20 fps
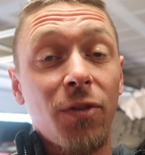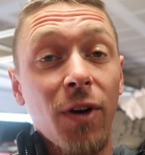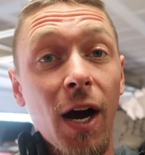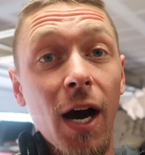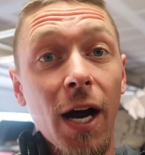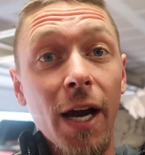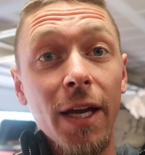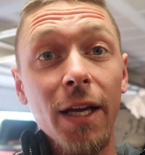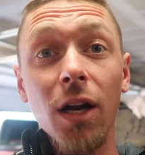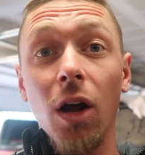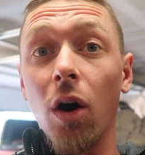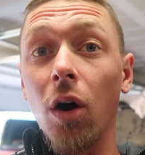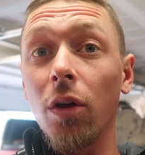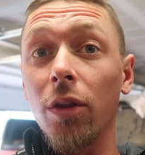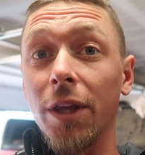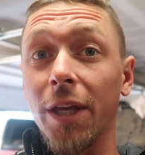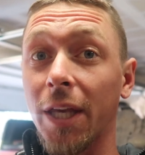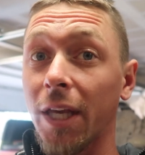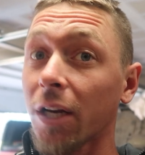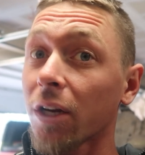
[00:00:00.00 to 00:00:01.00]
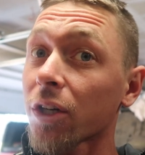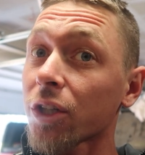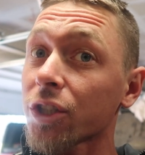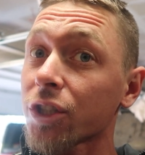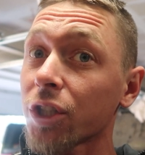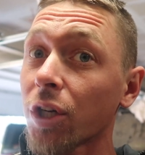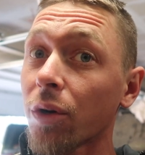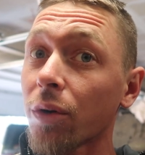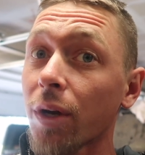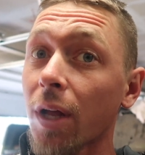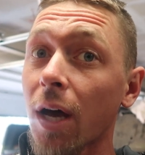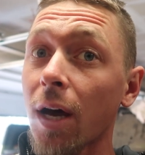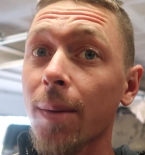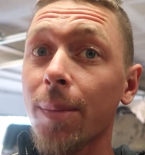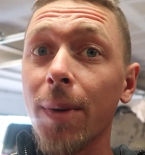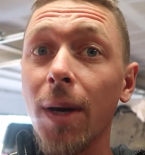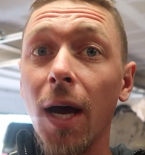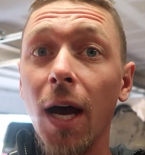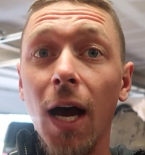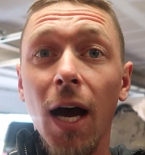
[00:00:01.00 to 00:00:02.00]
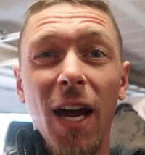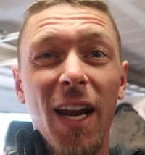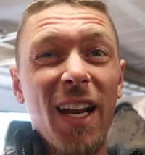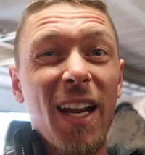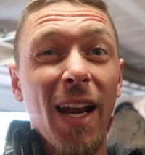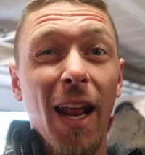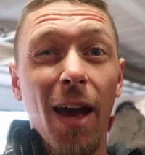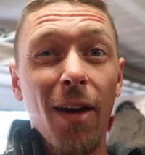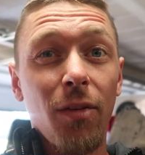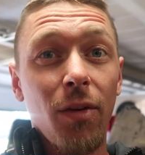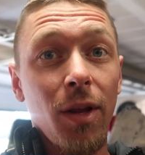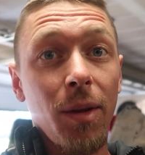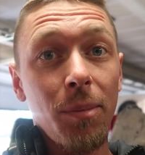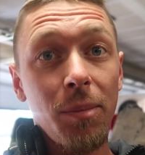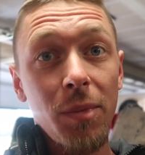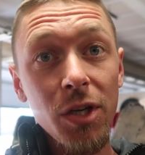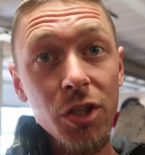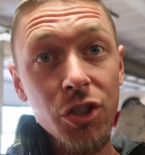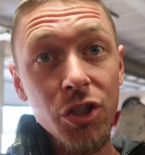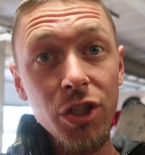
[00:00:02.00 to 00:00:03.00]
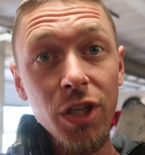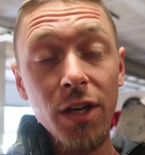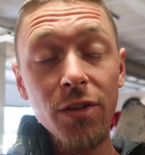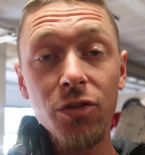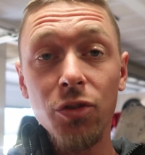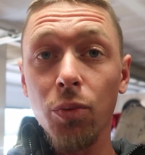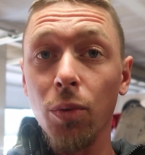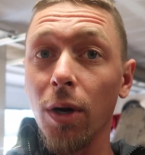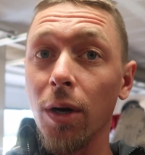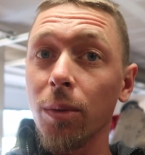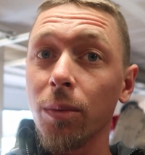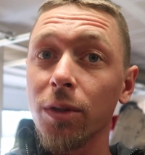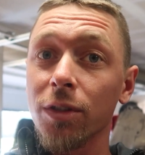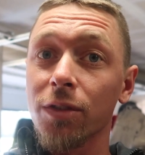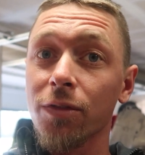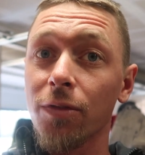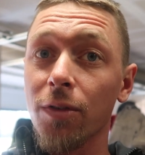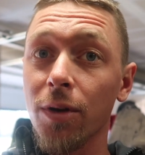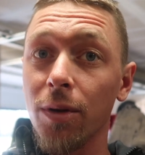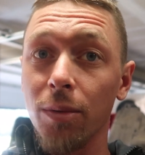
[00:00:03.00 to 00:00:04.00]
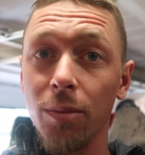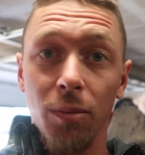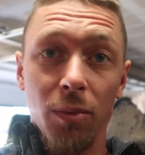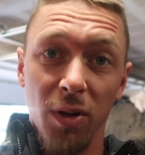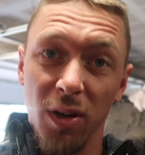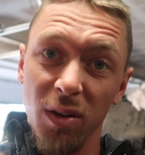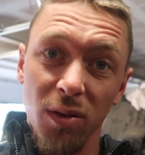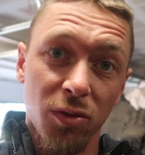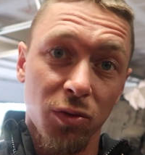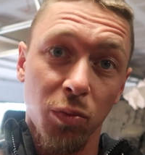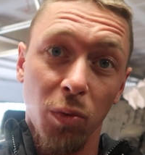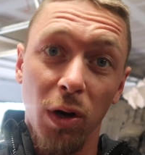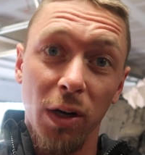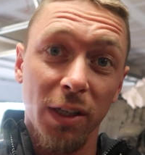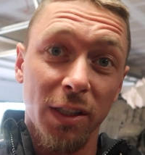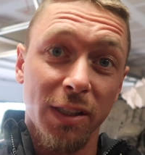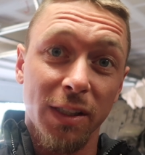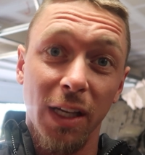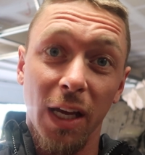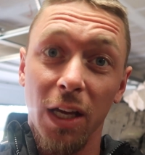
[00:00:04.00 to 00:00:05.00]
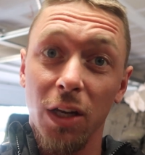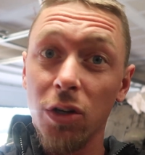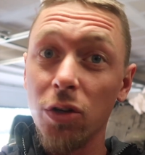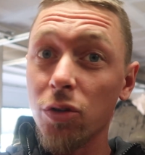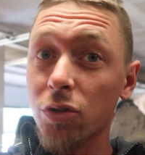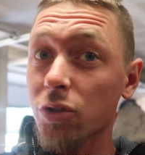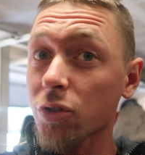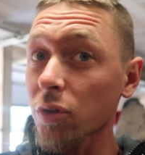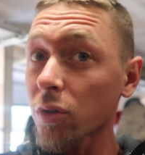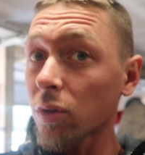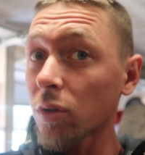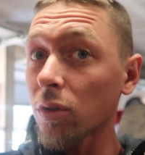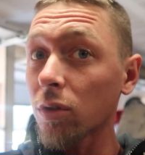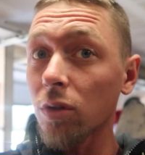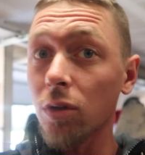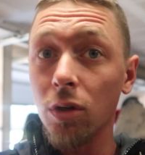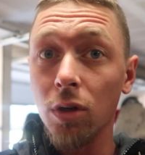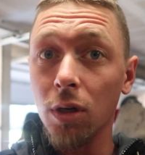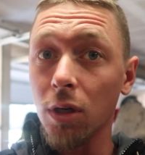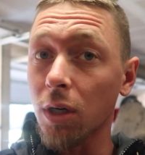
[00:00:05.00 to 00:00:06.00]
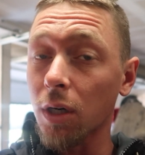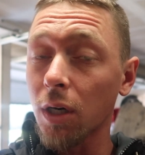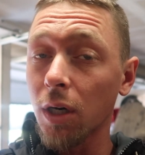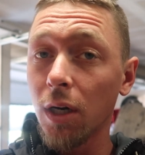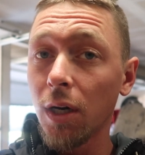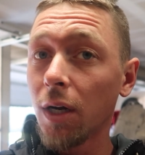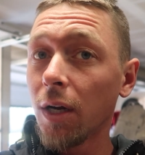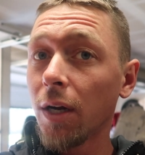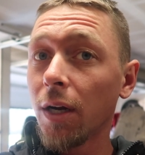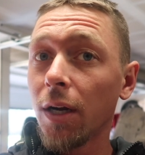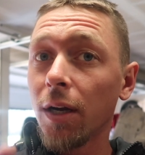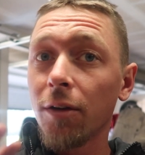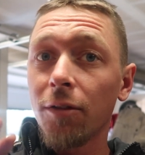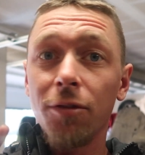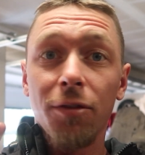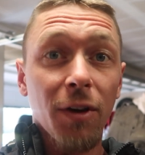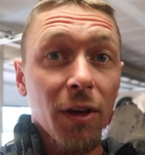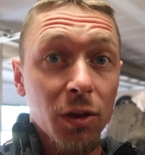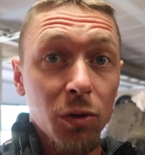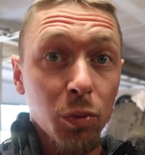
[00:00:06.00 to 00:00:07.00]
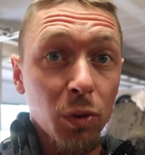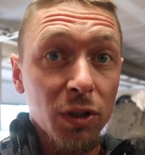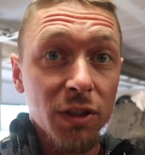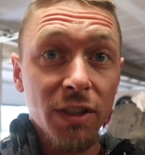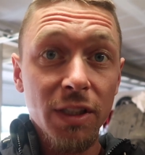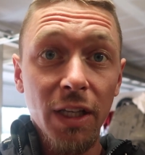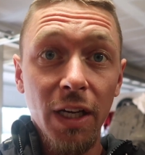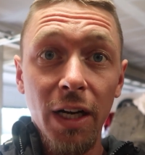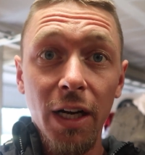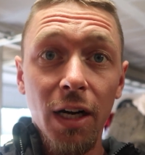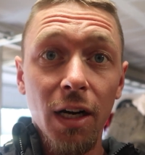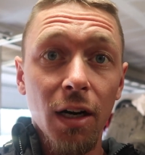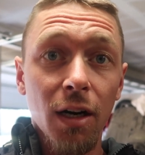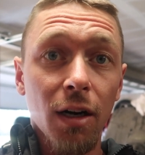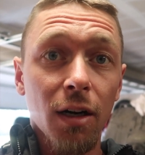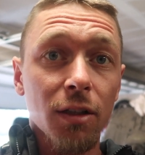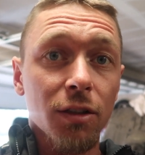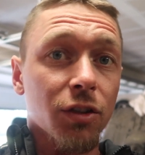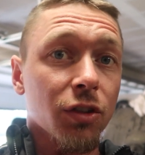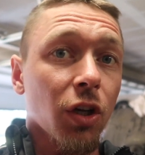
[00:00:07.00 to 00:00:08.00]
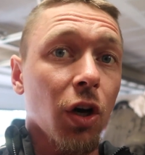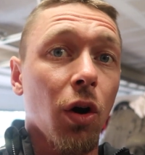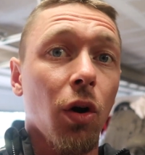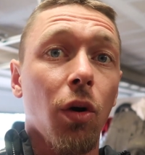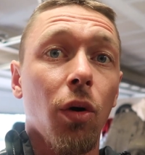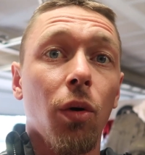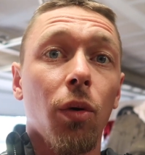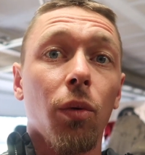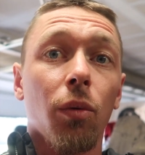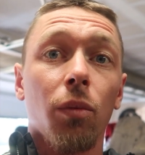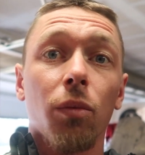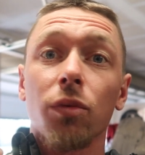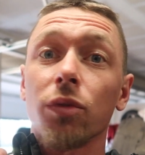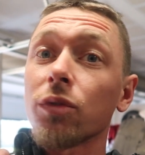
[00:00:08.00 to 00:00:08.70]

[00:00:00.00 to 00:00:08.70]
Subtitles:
fine. All the gears showed up. I didn't have any misshifts where it was wanting to stay in neutral, or fifth was there. So